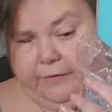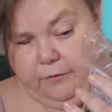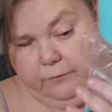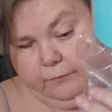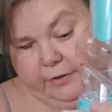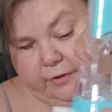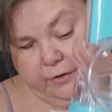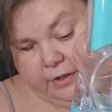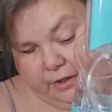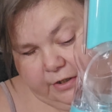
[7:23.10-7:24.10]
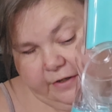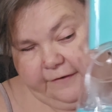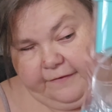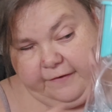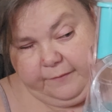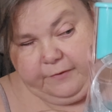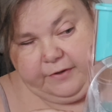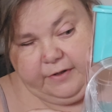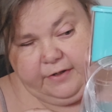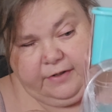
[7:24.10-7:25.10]
Although, where is this where
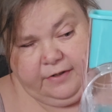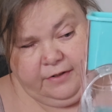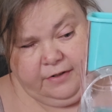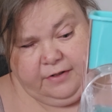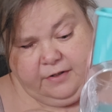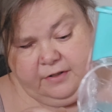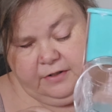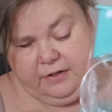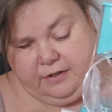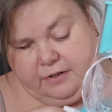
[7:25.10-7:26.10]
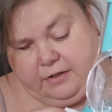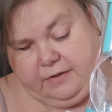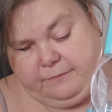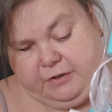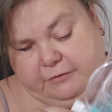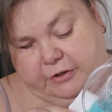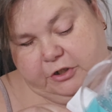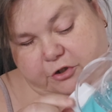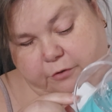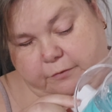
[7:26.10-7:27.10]
the, I'm not
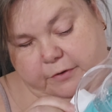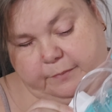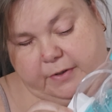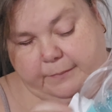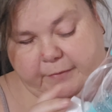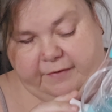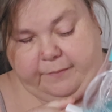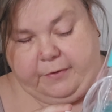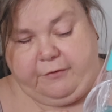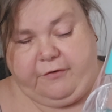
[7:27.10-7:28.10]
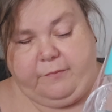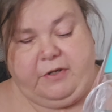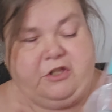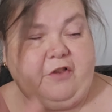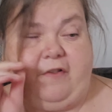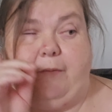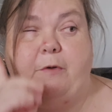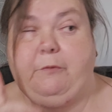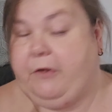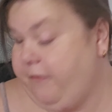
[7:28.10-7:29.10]
really sure where the pump is supposed to be. Just give
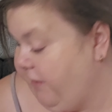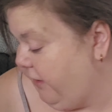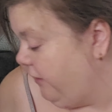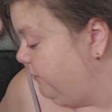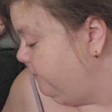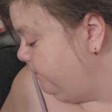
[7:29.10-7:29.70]
me one second.